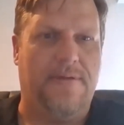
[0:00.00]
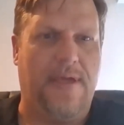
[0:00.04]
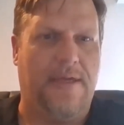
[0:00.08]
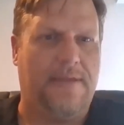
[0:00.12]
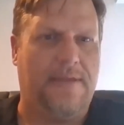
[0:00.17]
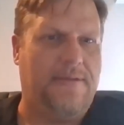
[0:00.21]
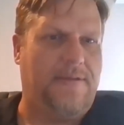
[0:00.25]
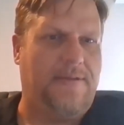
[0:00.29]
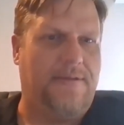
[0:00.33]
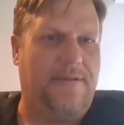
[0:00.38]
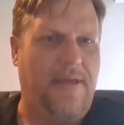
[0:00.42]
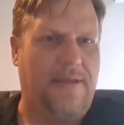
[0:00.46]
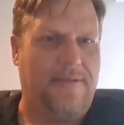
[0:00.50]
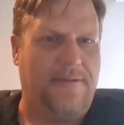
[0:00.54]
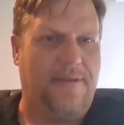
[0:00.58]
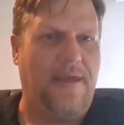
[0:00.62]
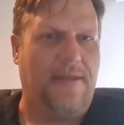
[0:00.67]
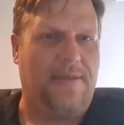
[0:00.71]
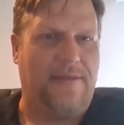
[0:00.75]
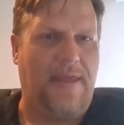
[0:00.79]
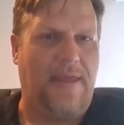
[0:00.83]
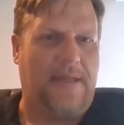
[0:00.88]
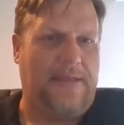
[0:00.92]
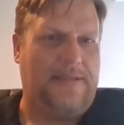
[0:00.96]
That's
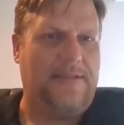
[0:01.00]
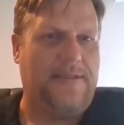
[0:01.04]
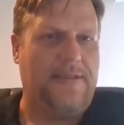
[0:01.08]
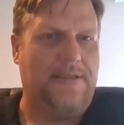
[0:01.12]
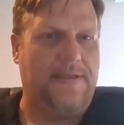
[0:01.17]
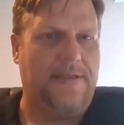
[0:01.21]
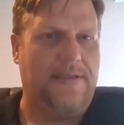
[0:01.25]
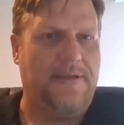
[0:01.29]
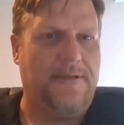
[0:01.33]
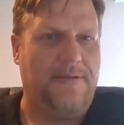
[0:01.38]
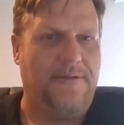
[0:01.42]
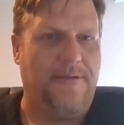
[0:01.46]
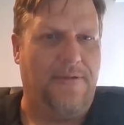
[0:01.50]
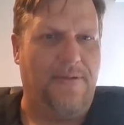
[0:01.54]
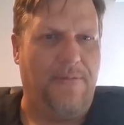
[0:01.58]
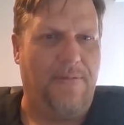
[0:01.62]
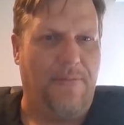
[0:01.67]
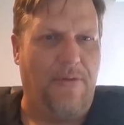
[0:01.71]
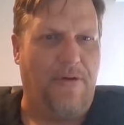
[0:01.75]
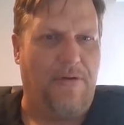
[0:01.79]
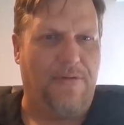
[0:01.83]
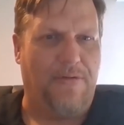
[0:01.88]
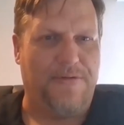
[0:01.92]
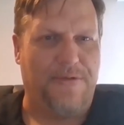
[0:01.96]
the
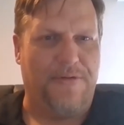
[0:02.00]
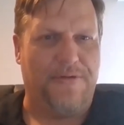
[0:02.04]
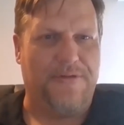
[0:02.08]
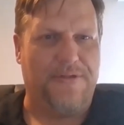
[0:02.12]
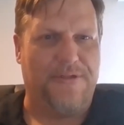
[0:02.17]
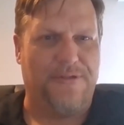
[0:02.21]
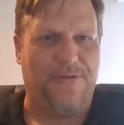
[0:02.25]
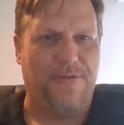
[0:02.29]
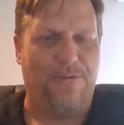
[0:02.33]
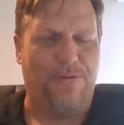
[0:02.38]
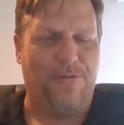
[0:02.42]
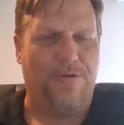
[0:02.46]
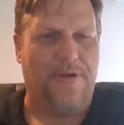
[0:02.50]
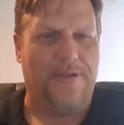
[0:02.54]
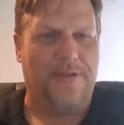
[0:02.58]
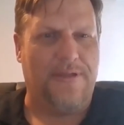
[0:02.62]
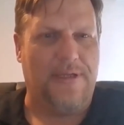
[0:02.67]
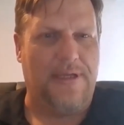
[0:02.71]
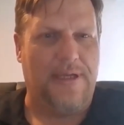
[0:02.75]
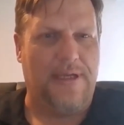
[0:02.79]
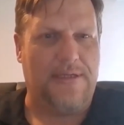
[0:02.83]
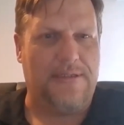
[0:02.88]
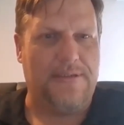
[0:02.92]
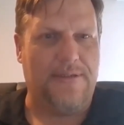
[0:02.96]
moral to the story at
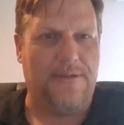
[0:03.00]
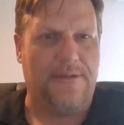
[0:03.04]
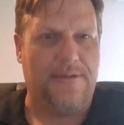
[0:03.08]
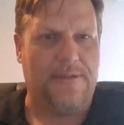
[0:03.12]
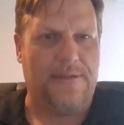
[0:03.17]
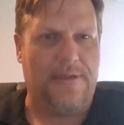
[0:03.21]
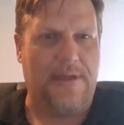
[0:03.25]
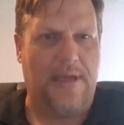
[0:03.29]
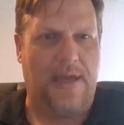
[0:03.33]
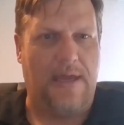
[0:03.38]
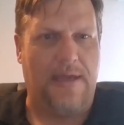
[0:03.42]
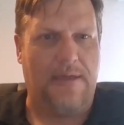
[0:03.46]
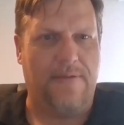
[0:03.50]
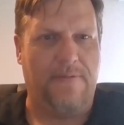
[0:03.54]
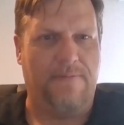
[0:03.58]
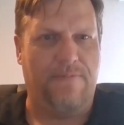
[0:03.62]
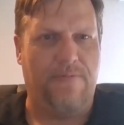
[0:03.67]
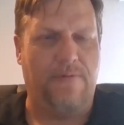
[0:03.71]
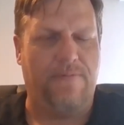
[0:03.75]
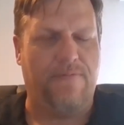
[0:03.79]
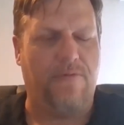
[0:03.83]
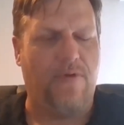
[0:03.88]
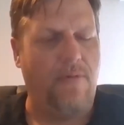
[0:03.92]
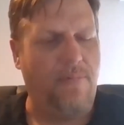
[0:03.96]
the end of the day.
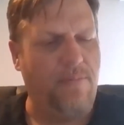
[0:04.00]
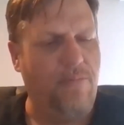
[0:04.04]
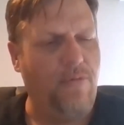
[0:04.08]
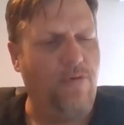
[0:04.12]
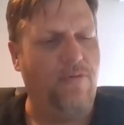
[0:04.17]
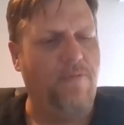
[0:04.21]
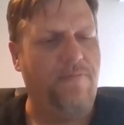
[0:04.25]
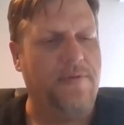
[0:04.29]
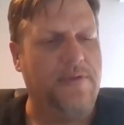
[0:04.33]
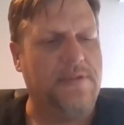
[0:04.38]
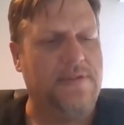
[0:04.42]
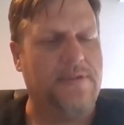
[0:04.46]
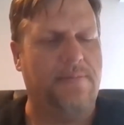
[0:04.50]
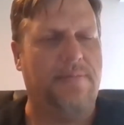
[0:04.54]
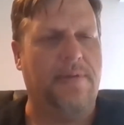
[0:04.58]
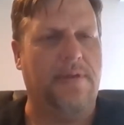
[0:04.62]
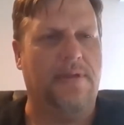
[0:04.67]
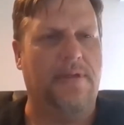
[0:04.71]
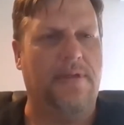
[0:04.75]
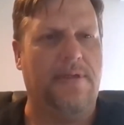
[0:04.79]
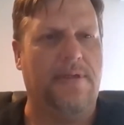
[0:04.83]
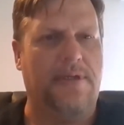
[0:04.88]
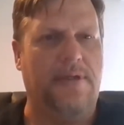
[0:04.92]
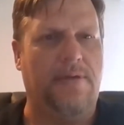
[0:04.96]
If we've got more
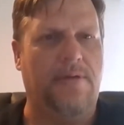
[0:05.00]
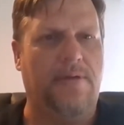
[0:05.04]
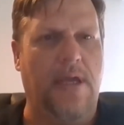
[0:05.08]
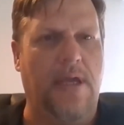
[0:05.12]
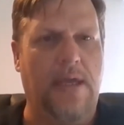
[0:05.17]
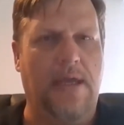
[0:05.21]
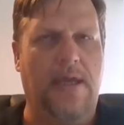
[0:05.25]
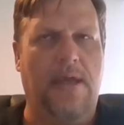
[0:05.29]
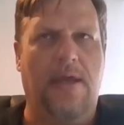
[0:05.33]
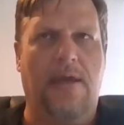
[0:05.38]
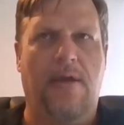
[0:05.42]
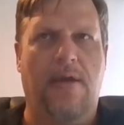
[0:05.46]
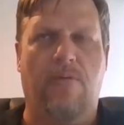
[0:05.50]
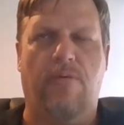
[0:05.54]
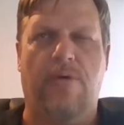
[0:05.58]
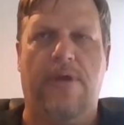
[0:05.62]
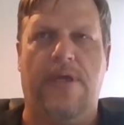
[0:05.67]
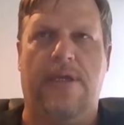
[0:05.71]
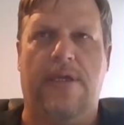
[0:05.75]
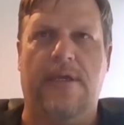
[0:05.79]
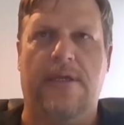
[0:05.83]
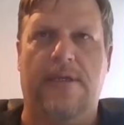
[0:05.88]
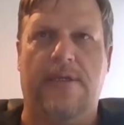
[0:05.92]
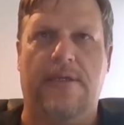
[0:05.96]
visibility,
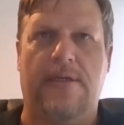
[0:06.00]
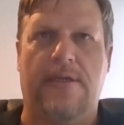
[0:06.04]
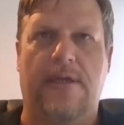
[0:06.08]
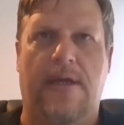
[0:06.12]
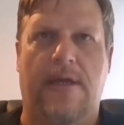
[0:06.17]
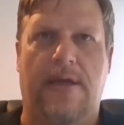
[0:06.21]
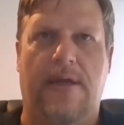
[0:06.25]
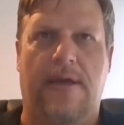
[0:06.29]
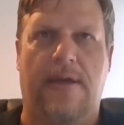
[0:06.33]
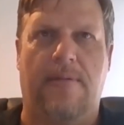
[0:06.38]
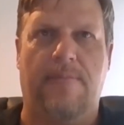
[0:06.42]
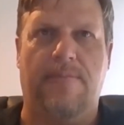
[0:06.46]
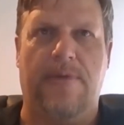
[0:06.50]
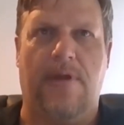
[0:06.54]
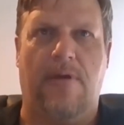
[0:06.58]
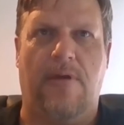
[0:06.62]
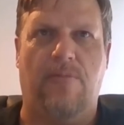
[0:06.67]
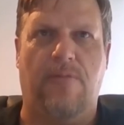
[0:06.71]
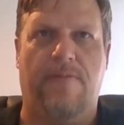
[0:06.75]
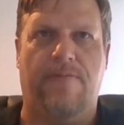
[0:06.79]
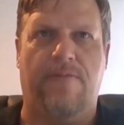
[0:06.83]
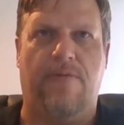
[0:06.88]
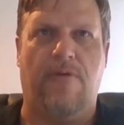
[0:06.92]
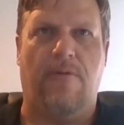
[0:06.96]
we can,
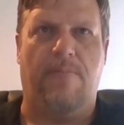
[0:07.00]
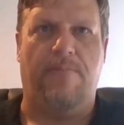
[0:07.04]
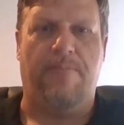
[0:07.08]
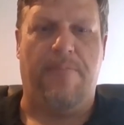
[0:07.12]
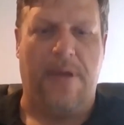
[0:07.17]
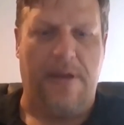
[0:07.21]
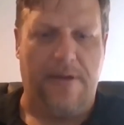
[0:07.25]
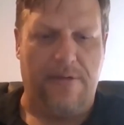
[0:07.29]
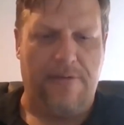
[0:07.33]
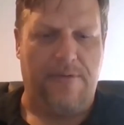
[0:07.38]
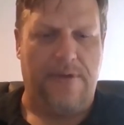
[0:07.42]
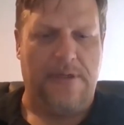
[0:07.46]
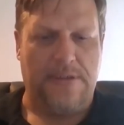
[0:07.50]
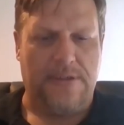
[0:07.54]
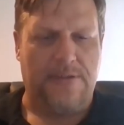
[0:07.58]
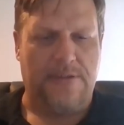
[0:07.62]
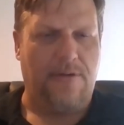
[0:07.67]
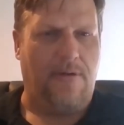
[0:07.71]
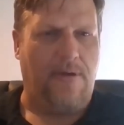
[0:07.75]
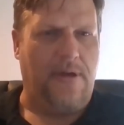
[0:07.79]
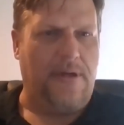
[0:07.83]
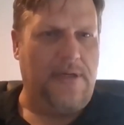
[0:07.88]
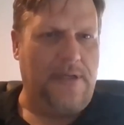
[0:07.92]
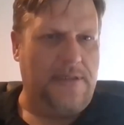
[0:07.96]
we've got better
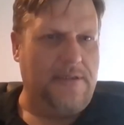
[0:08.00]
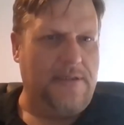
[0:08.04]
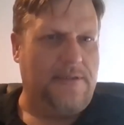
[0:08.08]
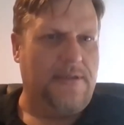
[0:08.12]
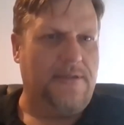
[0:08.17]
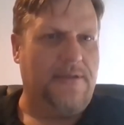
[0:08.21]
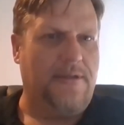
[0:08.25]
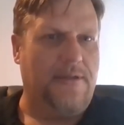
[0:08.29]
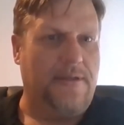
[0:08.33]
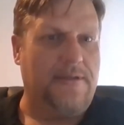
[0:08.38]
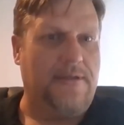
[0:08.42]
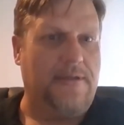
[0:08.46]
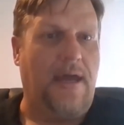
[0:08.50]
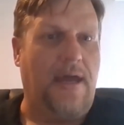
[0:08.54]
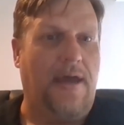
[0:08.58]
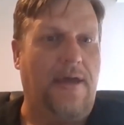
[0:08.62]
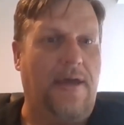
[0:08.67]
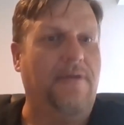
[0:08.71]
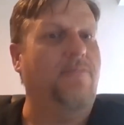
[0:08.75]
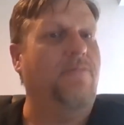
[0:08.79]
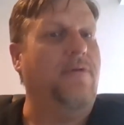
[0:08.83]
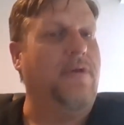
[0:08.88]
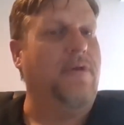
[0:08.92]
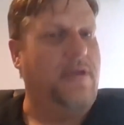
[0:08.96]
insight into the
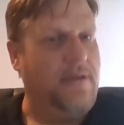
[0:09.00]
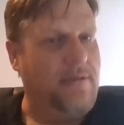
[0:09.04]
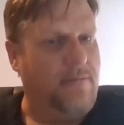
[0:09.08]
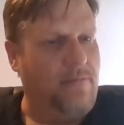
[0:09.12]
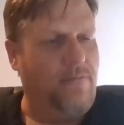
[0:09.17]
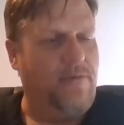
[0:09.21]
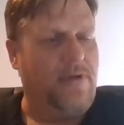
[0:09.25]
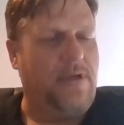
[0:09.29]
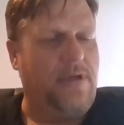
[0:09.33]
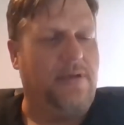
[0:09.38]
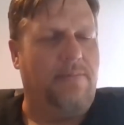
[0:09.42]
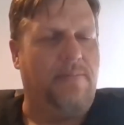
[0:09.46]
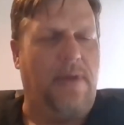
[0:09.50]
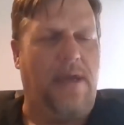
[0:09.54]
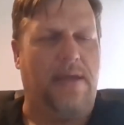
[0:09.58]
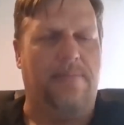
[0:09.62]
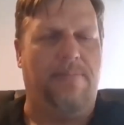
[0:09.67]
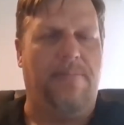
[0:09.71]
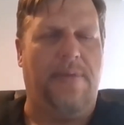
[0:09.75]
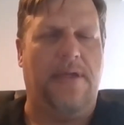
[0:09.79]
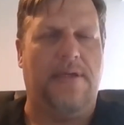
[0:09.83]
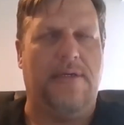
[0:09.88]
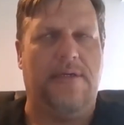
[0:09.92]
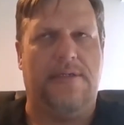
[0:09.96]
data. We can
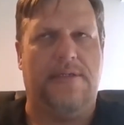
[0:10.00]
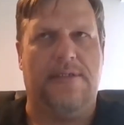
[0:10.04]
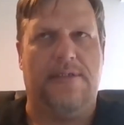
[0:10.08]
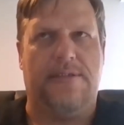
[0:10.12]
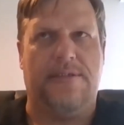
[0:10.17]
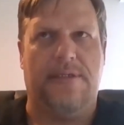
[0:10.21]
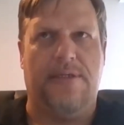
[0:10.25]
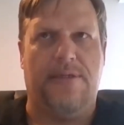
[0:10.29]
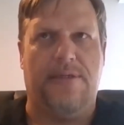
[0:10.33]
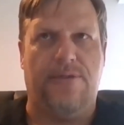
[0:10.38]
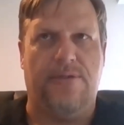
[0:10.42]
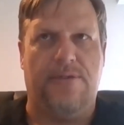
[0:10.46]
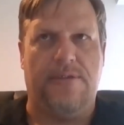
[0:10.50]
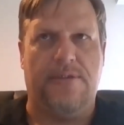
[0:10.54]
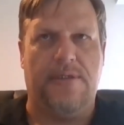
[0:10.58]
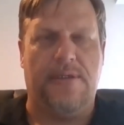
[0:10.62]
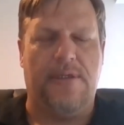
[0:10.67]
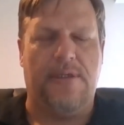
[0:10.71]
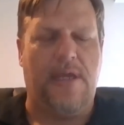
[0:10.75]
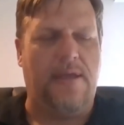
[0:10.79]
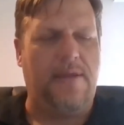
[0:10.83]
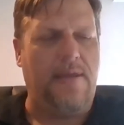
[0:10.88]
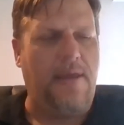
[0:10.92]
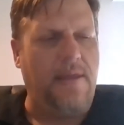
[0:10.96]
make better decisions,
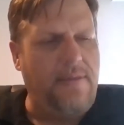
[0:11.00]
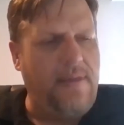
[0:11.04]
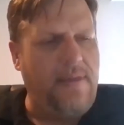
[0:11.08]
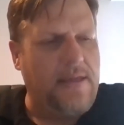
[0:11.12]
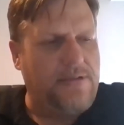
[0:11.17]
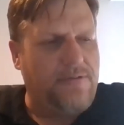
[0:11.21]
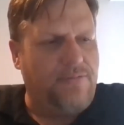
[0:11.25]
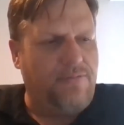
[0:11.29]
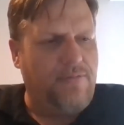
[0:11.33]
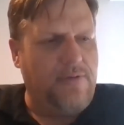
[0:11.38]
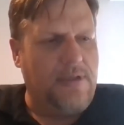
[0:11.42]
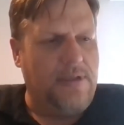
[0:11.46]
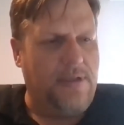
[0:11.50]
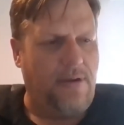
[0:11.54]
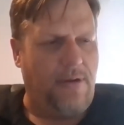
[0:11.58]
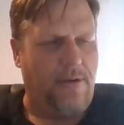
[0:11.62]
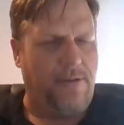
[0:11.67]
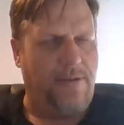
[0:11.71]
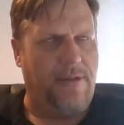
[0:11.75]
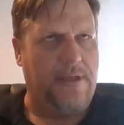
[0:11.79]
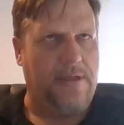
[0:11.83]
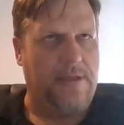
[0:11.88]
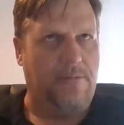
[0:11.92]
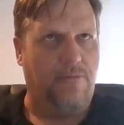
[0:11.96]
and that's really,
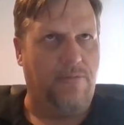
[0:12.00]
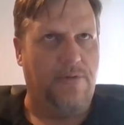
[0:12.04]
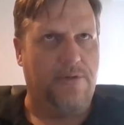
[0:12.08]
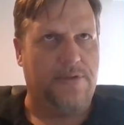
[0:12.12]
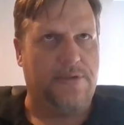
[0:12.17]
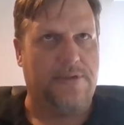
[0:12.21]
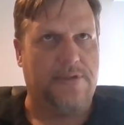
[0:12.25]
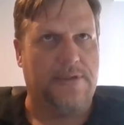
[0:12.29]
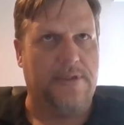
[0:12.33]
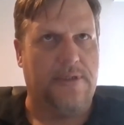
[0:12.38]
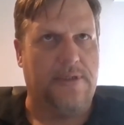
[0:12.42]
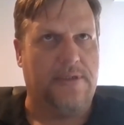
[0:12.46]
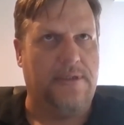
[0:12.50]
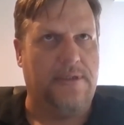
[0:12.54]
I think, what's at